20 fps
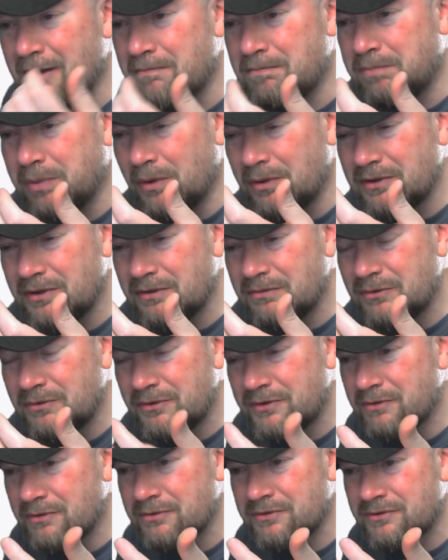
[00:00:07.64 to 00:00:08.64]
a bullet
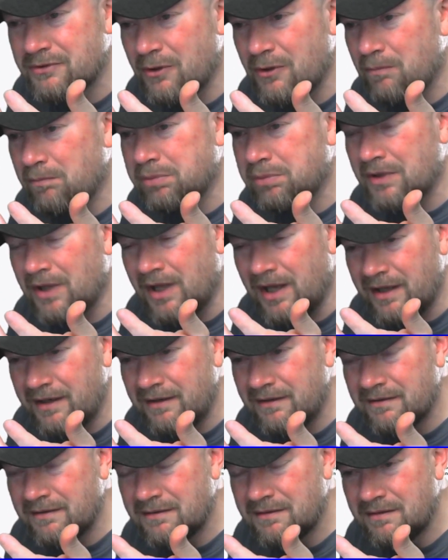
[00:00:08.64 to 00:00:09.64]
wound? There was no
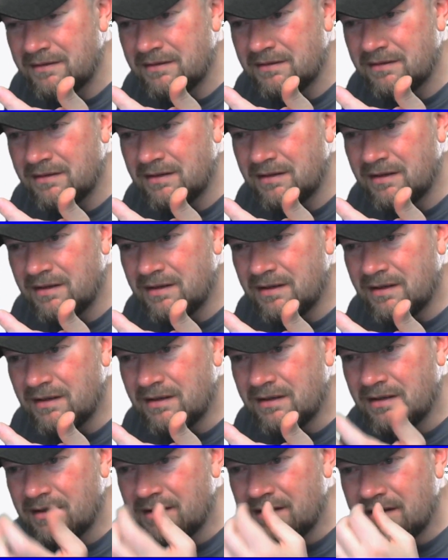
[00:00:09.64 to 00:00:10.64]
blood?
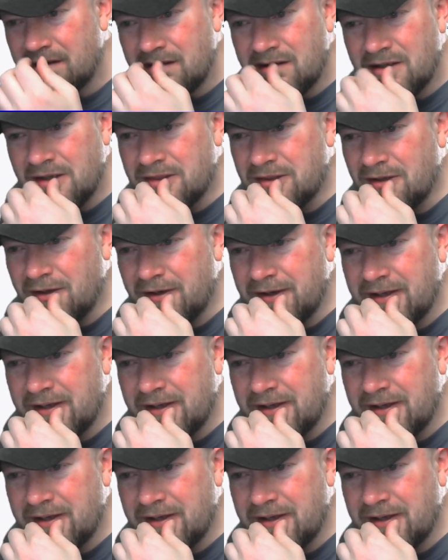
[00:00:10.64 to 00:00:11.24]
You thought